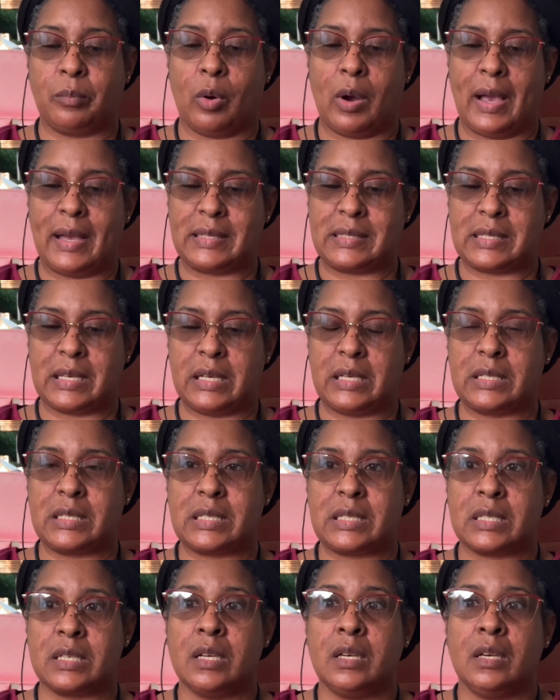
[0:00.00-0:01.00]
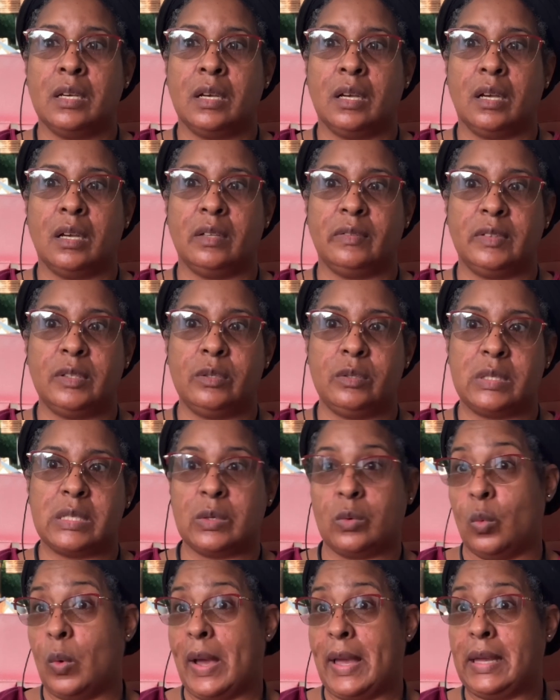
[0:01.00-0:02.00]
process of
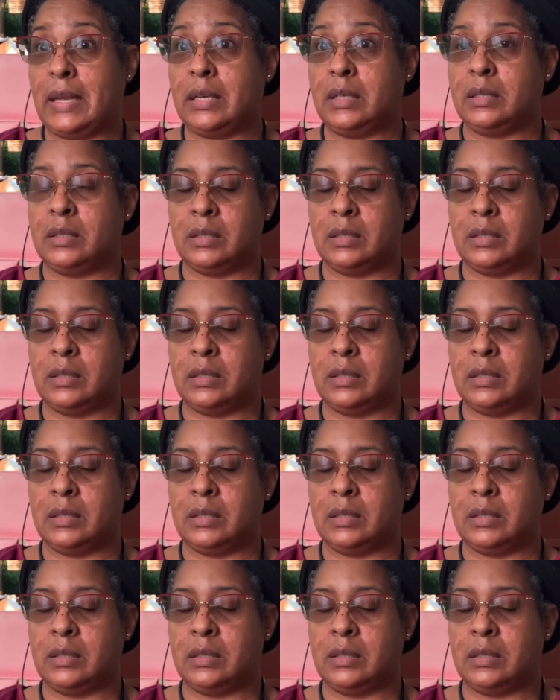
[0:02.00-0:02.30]
losing weight.